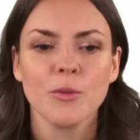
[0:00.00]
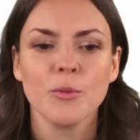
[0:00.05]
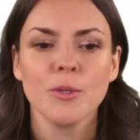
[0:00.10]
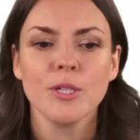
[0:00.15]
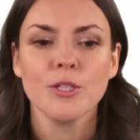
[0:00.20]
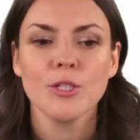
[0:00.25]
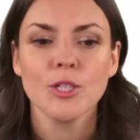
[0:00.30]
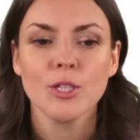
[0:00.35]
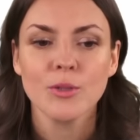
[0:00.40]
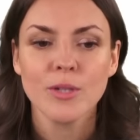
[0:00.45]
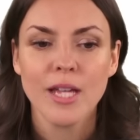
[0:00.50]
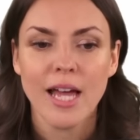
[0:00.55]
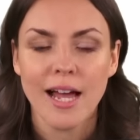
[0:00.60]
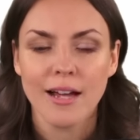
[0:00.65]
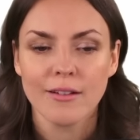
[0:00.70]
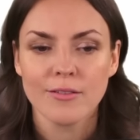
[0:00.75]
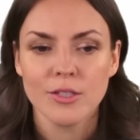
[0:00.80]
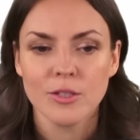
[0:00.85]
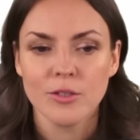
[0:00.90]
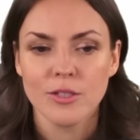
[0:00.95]
We don't
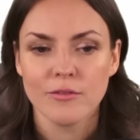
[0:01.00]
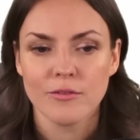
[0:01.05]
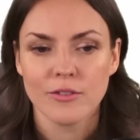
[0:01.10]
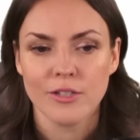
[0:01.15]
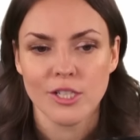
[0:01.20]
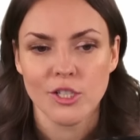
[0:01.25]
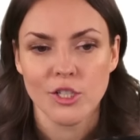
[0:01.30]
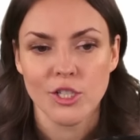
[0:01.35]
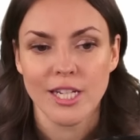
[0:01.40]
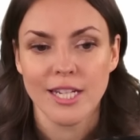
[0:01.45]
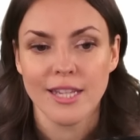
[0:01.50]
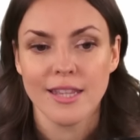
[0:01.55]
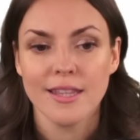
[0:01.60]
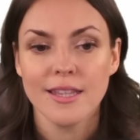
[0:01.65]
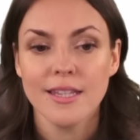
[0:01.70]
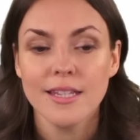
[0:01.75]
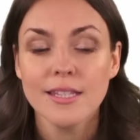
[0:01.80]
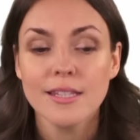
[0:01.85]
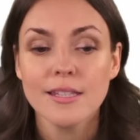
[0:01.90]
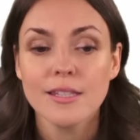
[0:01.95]
have to differentiate
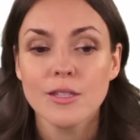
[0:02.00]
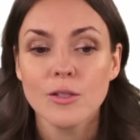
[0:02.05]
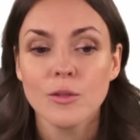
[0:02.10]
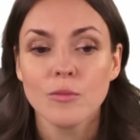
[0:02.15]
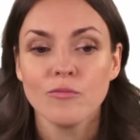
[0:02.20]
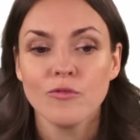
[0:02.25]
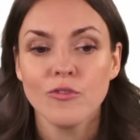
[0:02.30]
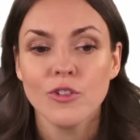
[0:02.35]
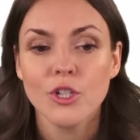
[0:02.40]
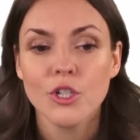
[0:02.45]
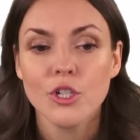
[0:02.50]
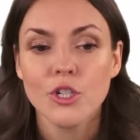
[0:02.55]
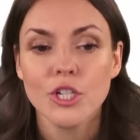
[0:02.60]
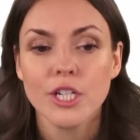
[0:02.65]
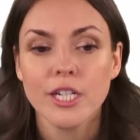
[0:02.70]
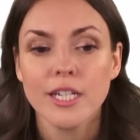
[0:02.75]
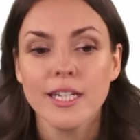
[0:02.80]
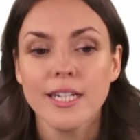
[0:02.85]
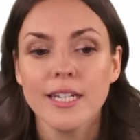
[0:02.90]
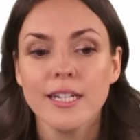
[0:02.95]
this
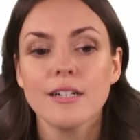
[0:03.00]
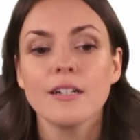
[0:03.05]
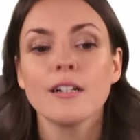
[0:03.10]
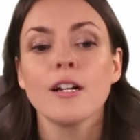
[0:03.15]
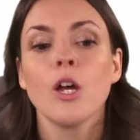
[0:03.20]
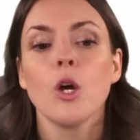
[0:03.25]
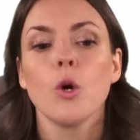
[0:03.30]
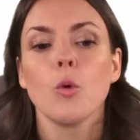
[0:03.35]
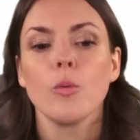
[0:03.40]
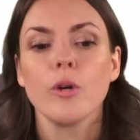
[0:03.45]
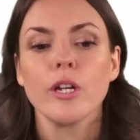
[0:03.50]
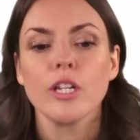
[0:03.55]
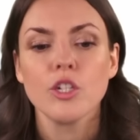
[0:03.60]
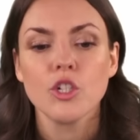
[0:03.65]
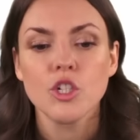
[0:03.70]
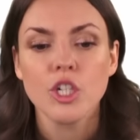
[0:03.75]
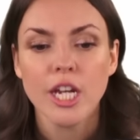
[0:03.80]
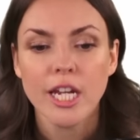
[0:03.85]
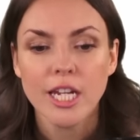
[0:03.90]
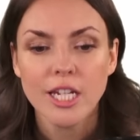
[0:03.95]
version here. We
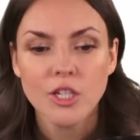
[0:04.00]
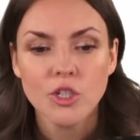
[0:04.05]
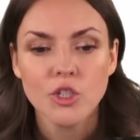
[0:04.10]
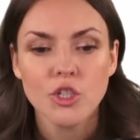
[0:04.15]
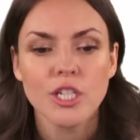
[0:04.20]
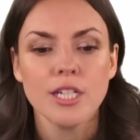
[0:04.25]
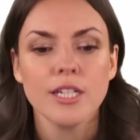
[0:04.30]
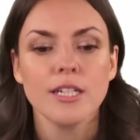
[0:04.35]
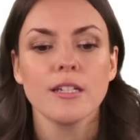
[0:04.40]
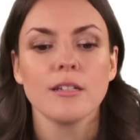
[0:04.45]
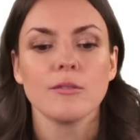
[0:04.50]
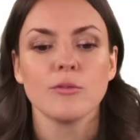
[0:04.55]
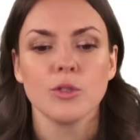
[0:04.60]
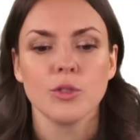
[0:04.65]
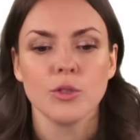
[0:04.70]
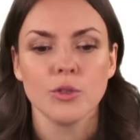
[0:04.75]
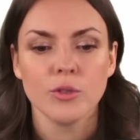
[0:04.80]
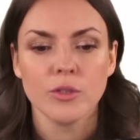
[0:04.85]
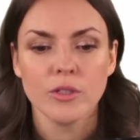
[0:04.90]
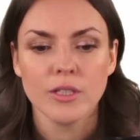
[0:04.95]
changed it
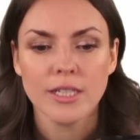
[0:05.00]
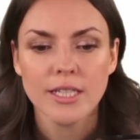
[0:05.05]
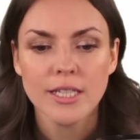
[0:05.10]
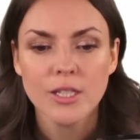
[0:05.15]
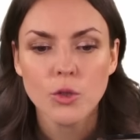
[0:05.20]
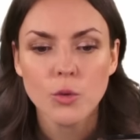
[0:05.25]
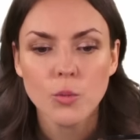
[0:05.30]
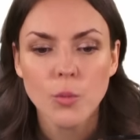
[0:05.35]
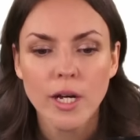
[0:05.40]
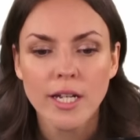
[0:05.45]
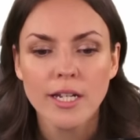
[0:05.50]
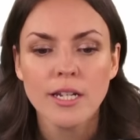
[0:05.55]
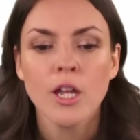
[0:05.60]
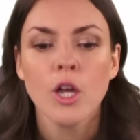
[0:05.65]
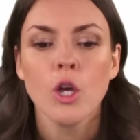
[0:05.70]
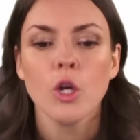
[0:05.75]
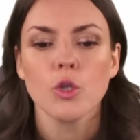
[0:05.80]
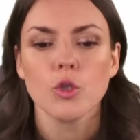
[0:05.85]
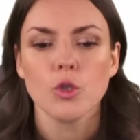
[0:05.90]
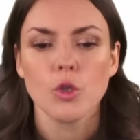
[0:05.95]
to this one.
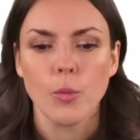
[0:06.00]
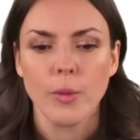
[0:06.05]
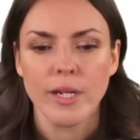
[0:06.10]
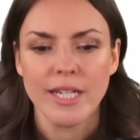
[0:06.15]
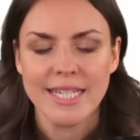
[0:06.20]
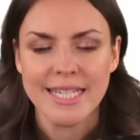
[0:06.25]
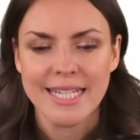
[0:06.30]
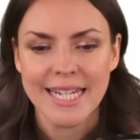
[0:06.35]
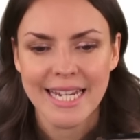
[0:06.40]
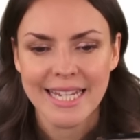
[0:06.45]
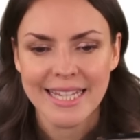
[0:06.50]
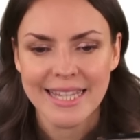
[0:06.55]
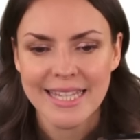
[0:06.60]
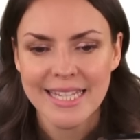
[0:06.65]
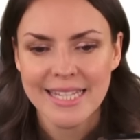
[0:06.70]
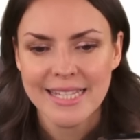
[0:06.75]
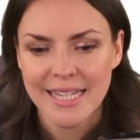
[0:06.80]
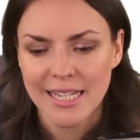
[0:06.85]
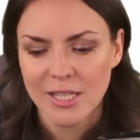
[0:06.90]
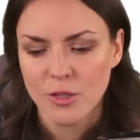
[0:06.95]
So we take
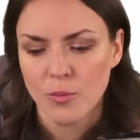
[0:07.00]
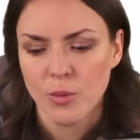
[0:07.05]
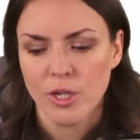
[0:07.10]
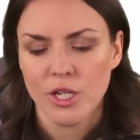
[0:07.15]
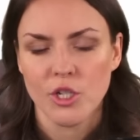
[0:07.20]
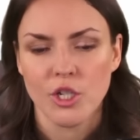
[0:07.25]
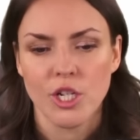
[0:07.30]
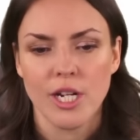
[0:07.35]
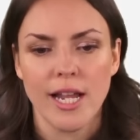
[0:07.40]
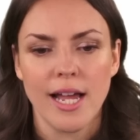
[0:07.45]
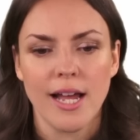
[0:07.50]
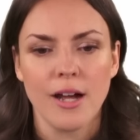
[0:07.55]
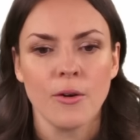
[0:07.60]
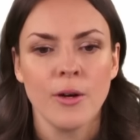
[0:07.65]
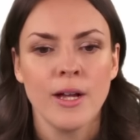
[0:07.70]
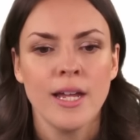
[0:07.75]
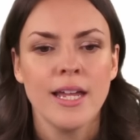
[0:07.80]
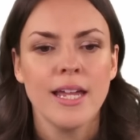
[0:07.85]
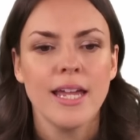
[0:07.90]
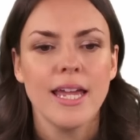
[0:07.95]
this expression
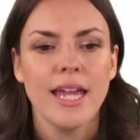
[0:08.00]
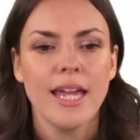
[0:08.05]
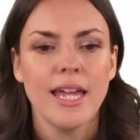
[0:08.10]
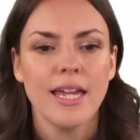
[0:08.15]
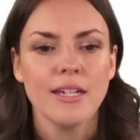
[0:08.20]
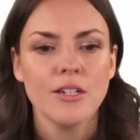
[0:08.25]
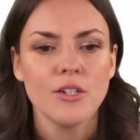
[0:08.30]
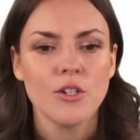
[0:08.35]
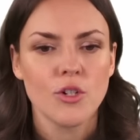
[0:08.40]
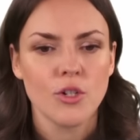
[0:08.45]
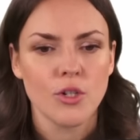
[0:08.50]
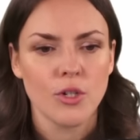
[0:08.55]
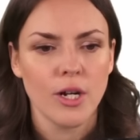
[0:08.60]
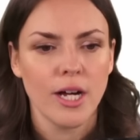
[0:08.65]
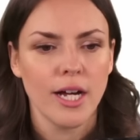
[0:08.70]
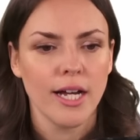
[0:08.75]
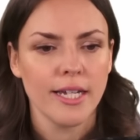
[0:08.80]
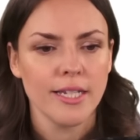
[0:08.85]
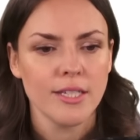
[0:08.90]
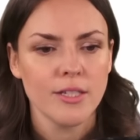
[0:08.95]
now and
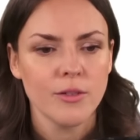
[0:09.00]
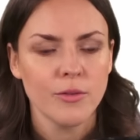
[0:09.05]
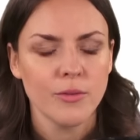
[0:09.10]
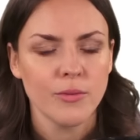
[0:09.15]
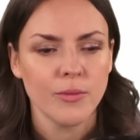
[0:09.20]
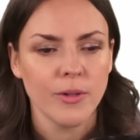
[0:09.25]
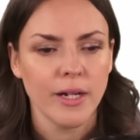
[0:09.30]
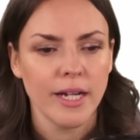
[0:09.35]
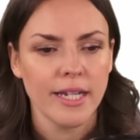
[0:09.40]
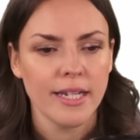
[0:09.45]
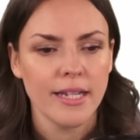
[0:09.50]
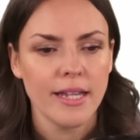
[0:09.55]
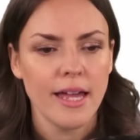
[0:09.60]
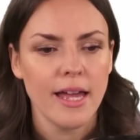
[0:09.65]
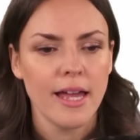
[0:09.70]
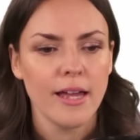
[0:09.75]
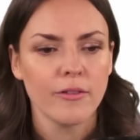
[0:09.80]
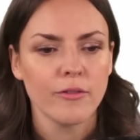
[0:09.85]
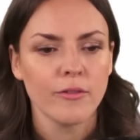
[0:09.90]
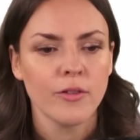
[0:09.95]
try to find
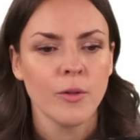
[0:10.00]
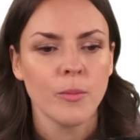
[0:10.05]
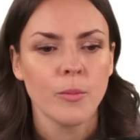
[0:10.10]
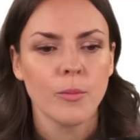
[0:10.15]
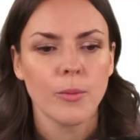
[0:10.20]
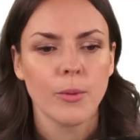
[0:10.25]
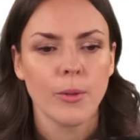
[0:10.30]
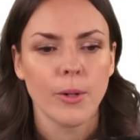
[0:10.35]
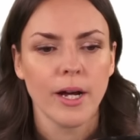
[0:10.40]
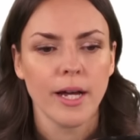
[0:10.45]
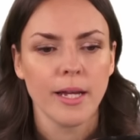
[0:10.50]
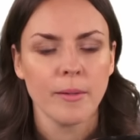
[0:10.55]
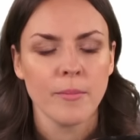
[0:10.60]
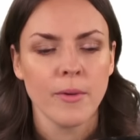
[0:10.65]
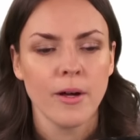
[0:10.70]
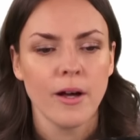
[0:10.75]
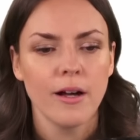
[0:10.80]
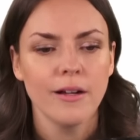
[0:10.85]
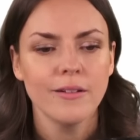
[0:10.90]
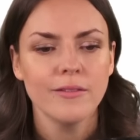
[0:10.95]
f
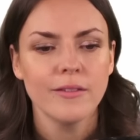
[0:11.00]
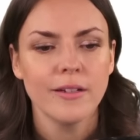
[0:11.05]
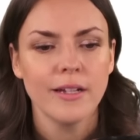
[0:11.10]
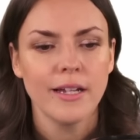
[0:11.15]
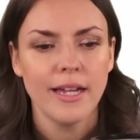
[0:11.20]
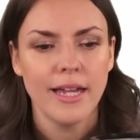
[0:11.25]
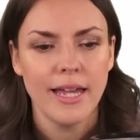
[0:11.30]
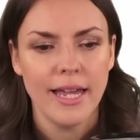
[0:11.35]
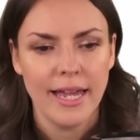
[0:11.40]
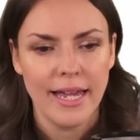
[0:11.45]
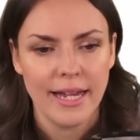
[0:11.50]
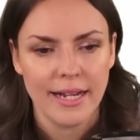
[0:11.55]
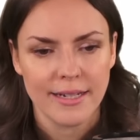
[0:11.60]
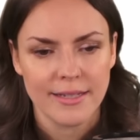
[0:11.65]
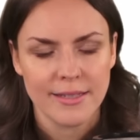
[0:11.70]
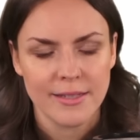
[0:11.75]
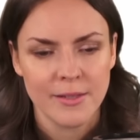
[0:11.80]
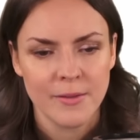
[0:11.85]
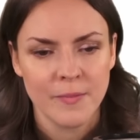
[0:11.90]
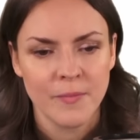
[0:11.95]
prime of
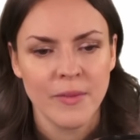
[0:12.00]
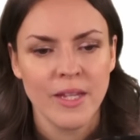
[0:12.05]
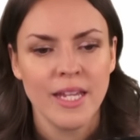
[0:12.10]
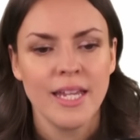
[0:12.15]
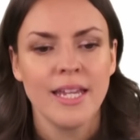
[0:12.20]
x.